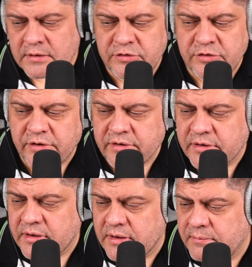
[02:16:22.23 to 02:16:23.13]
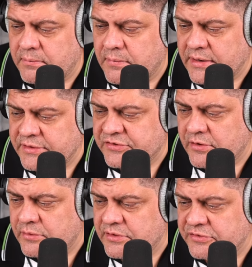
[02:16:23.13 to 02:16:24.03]
Dirk, uh, my
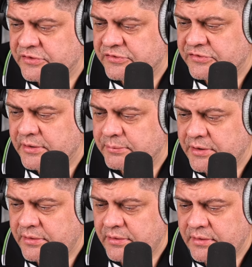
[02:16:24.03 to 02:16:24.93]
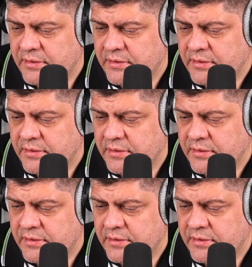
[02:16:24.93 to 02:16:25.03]
sound is the same here.